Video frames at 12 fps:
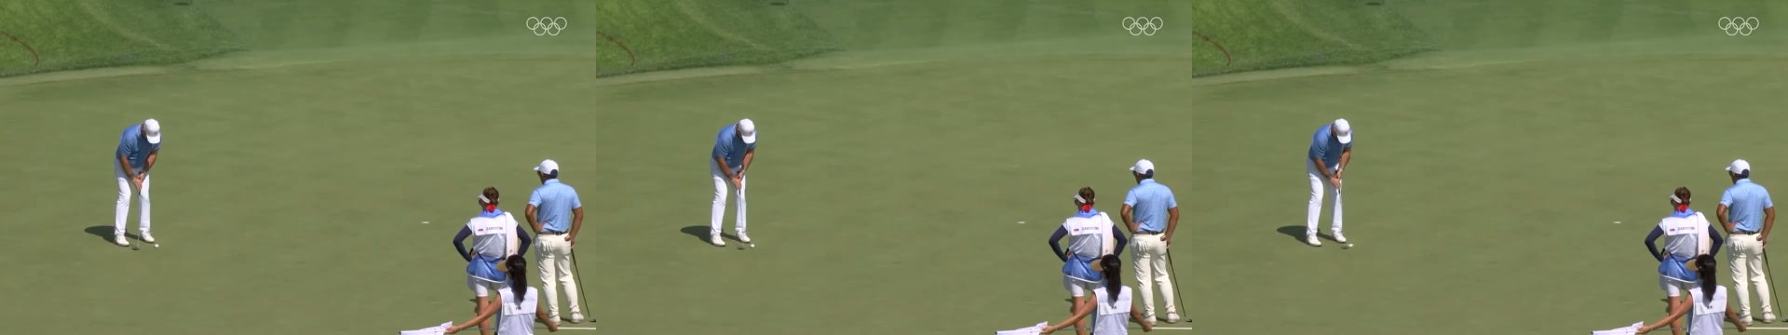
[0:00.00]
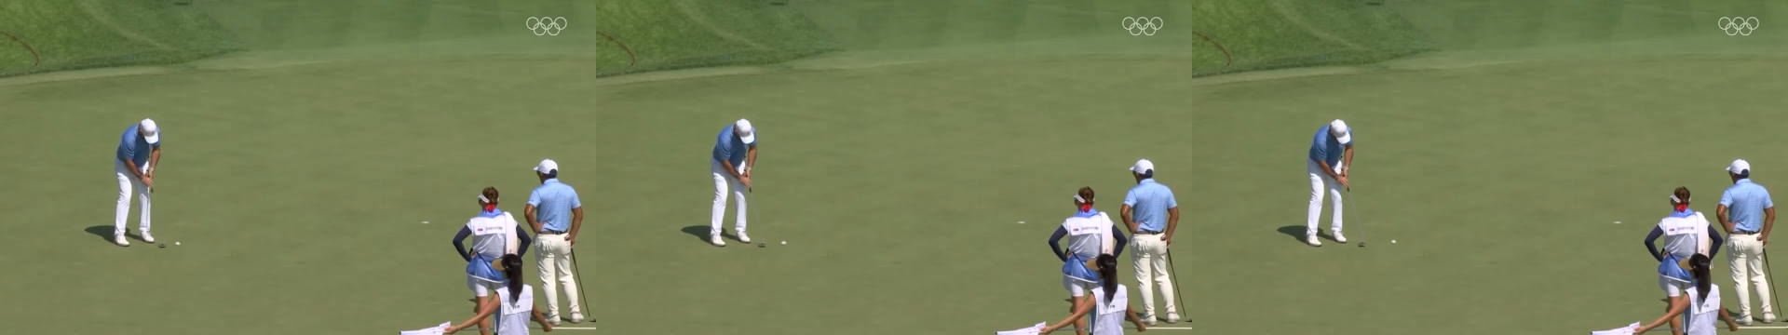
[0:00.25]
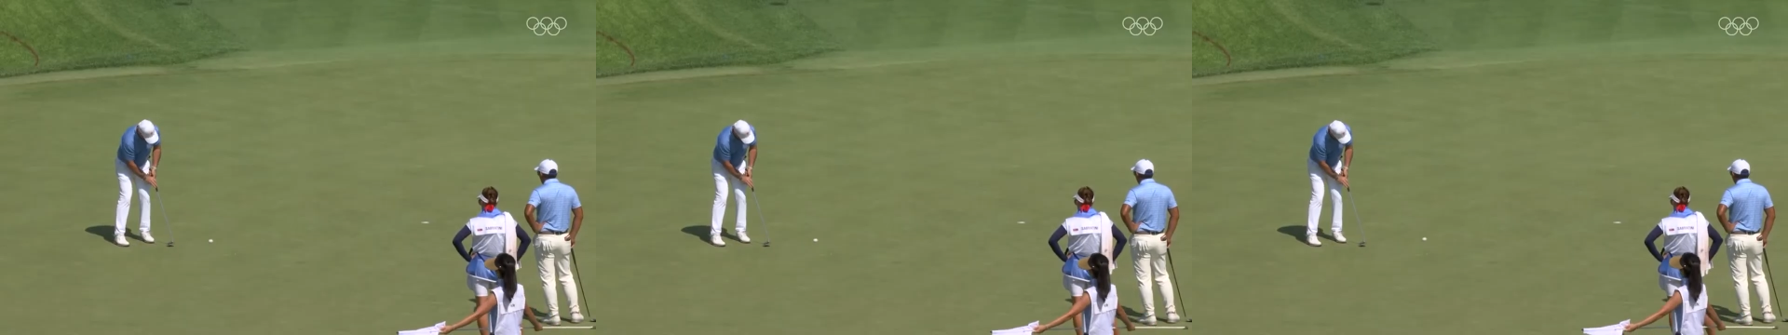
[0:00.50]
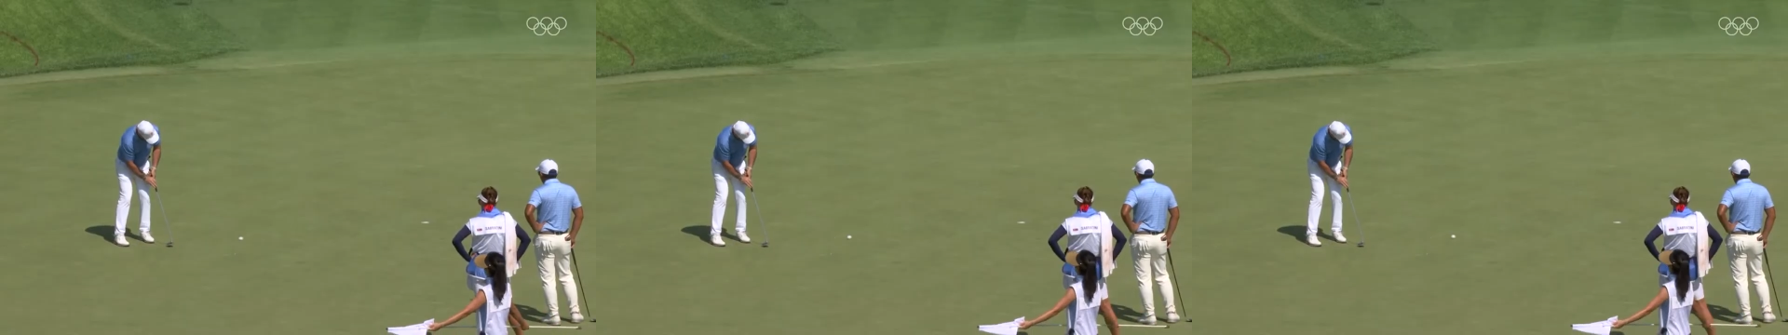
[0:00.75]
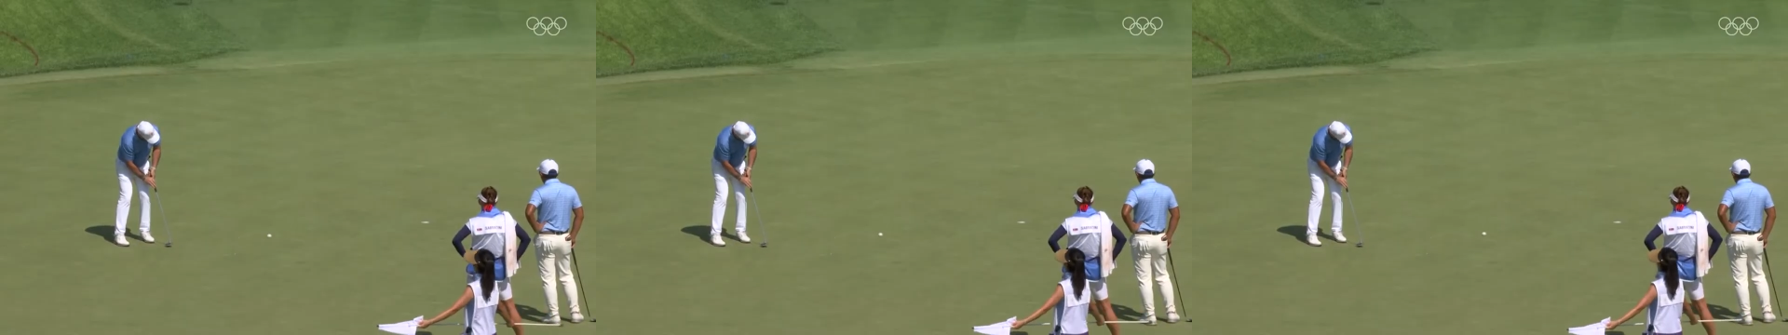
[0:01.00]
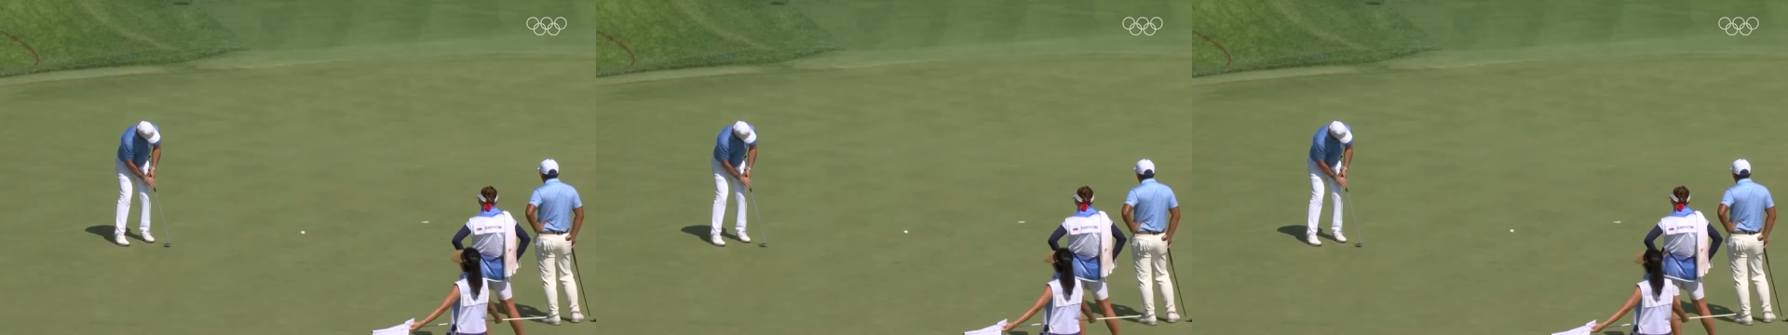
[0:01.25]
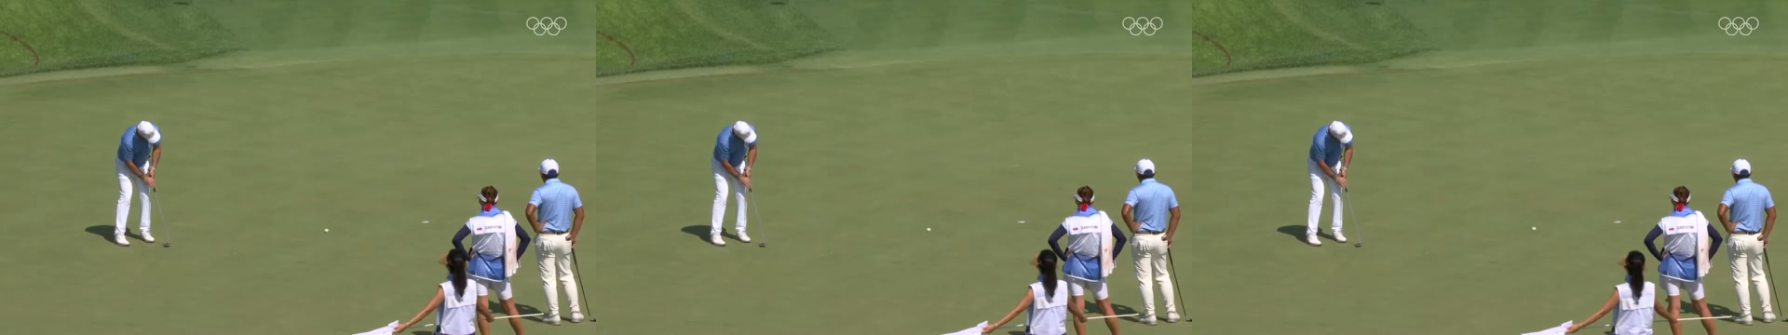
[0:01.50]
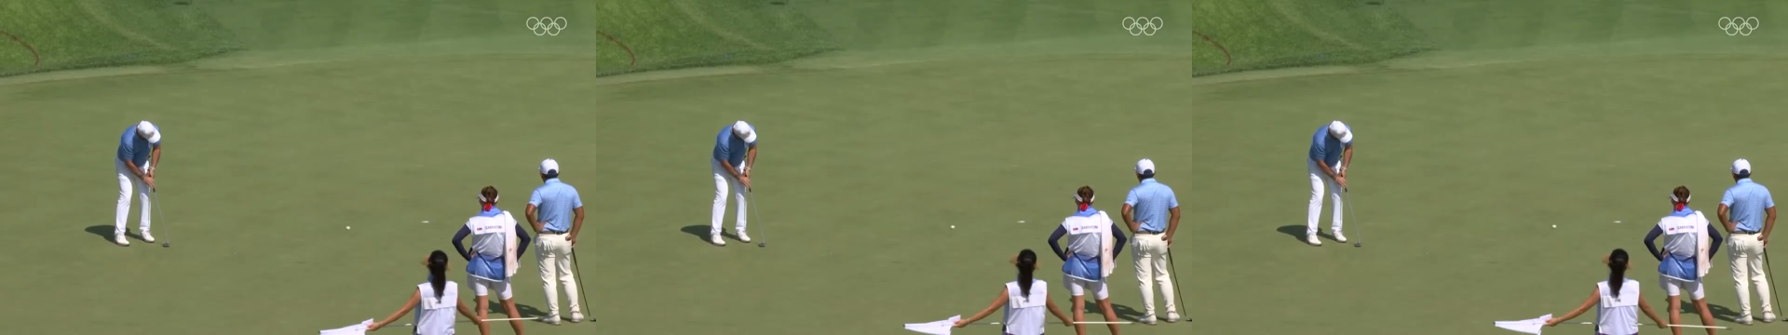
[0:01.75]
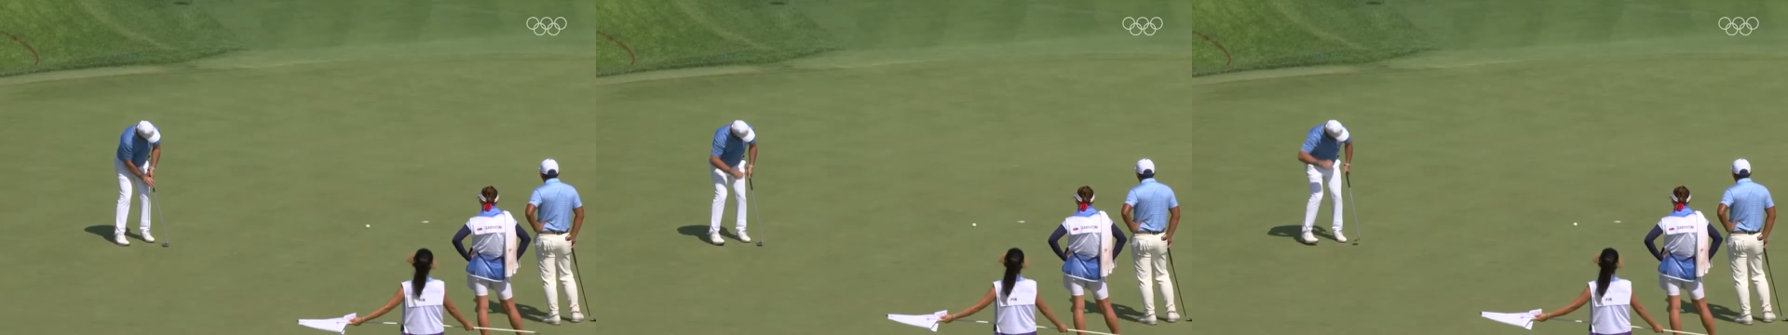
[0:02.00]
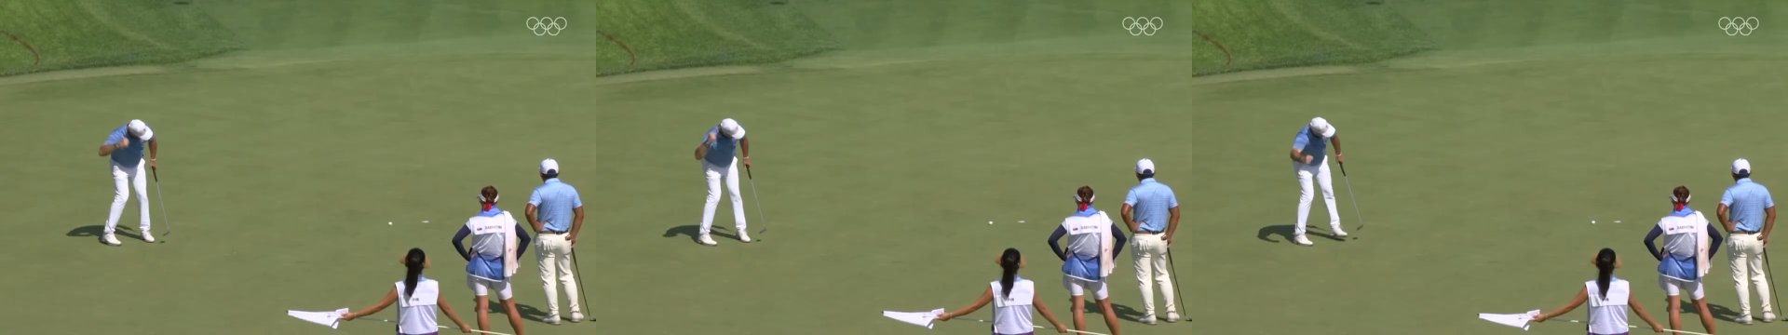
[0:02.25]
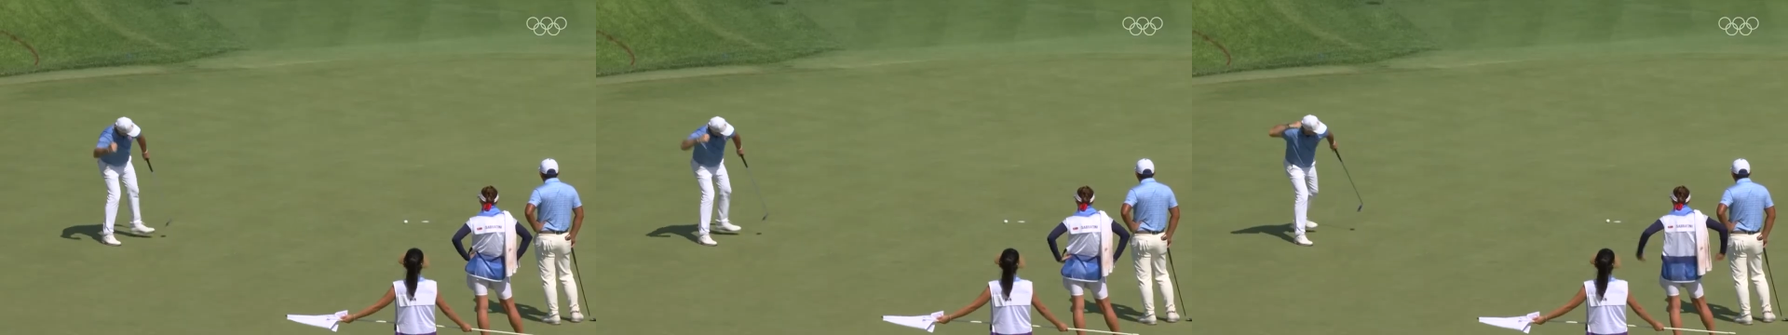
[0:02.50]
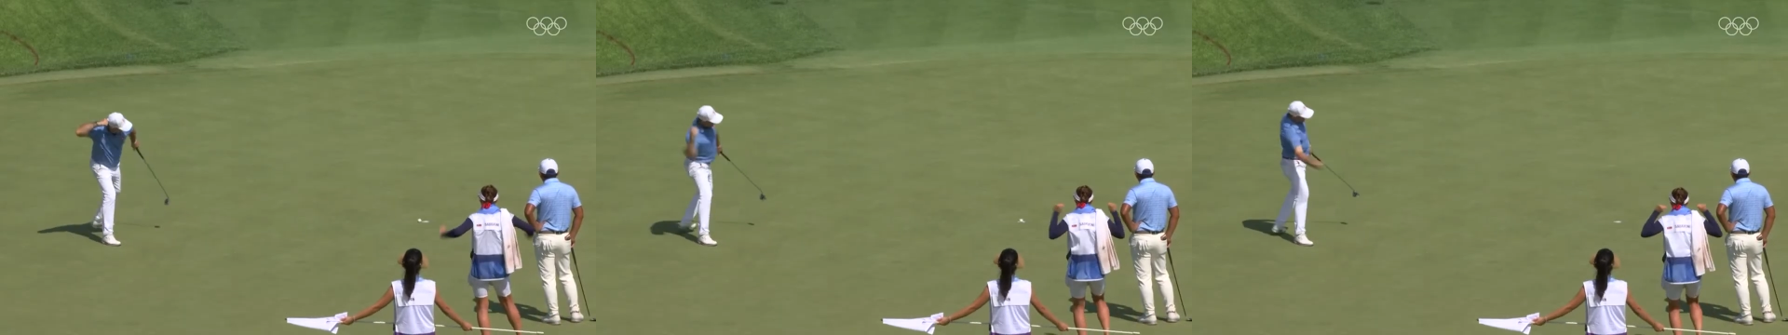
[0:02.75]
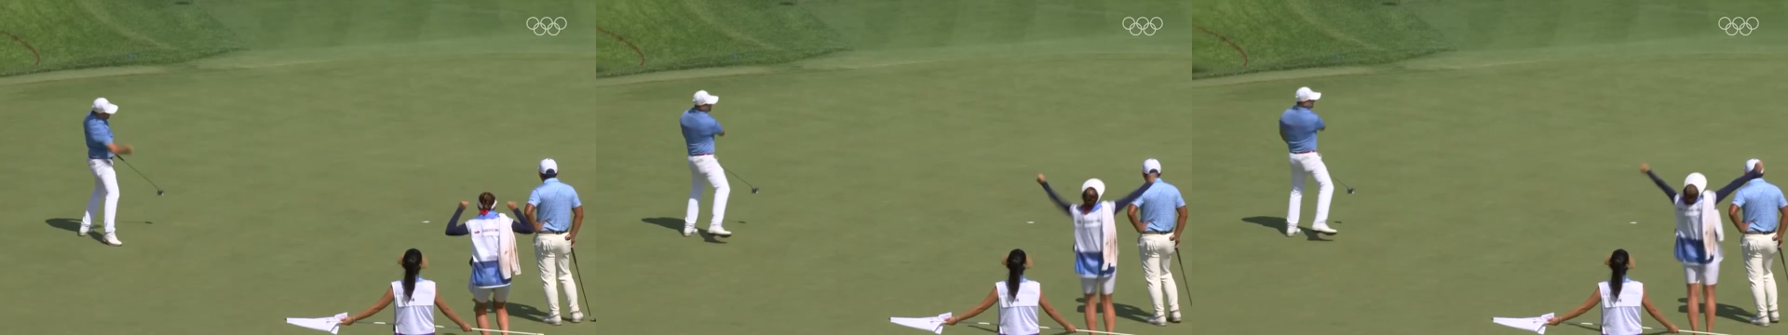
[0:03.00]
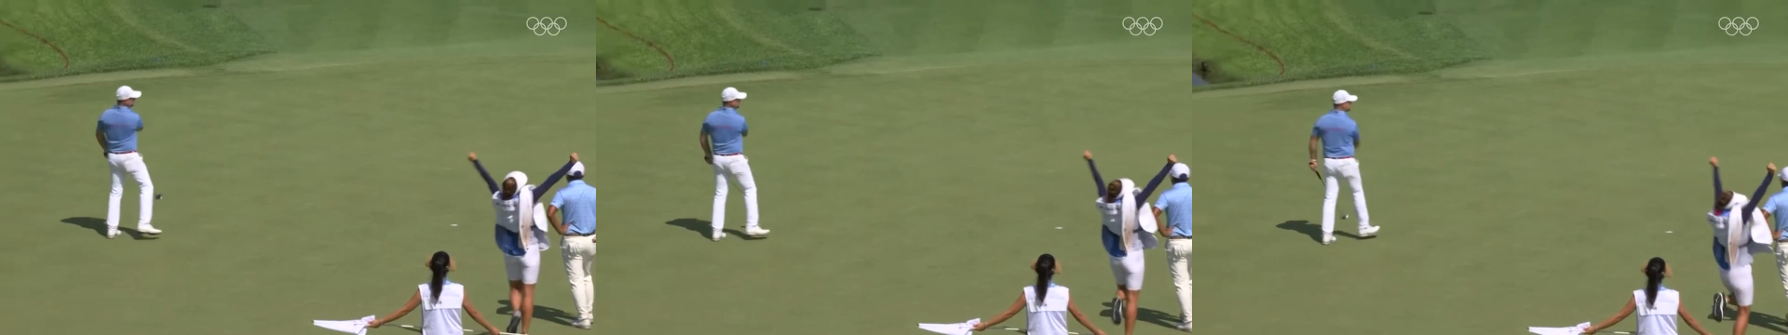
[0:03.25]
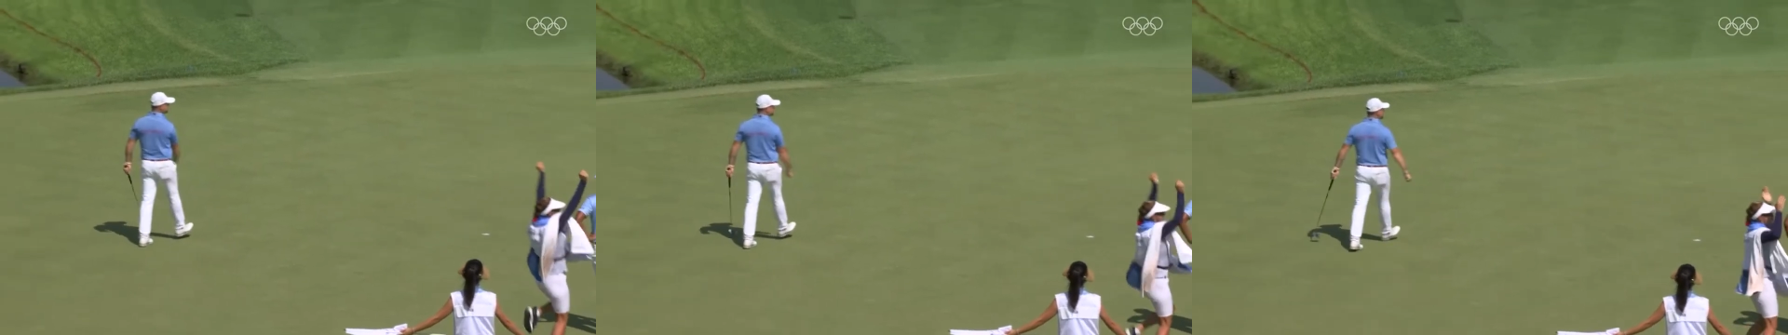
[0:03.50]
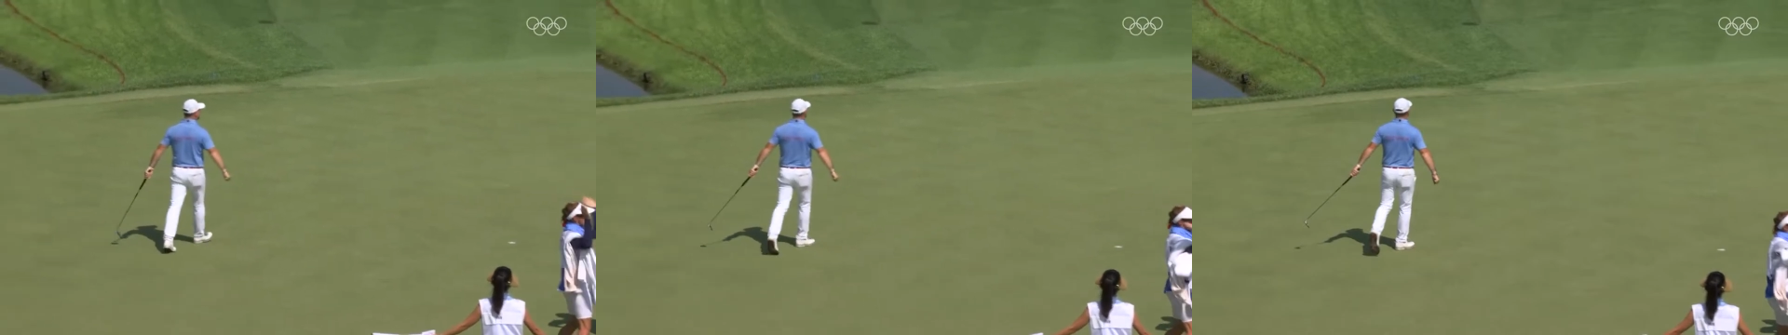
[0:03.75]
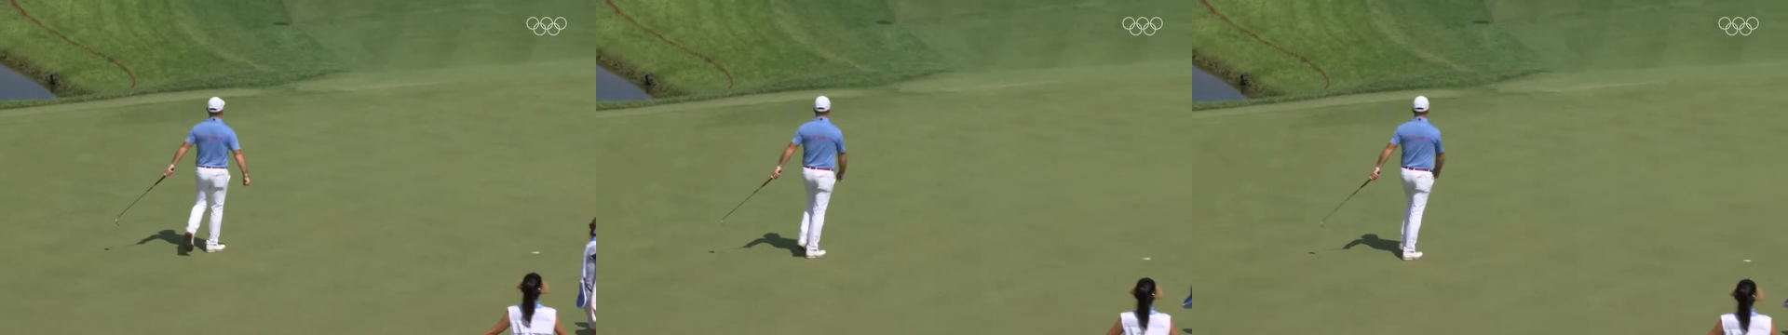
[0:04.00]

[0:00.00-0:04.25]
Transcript: Nobody's mouth can be seen.